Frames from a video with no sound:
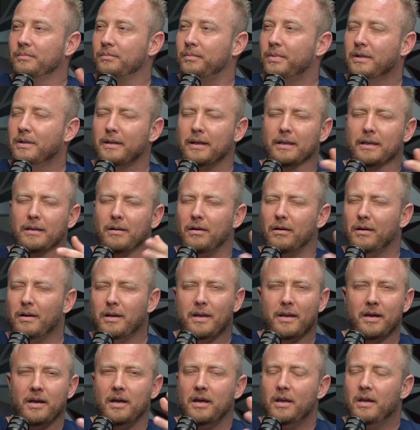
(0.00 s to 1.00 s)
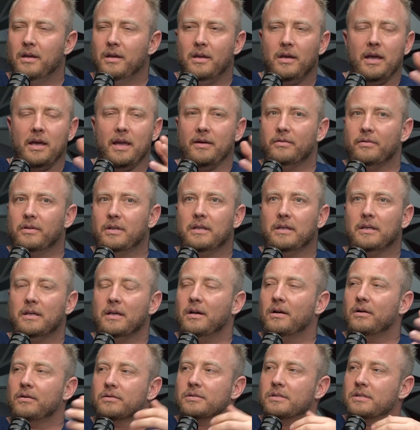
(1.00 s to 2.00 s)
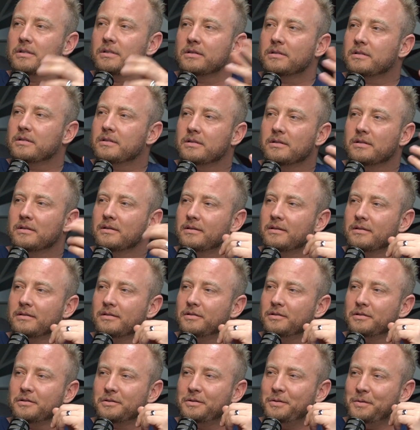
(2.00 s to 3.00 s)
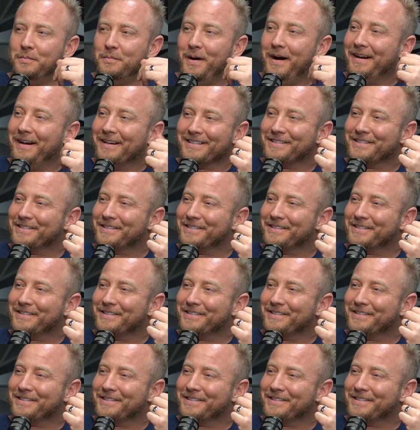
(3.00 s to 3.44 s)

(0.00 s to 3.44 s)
But like everything else, it's just too much,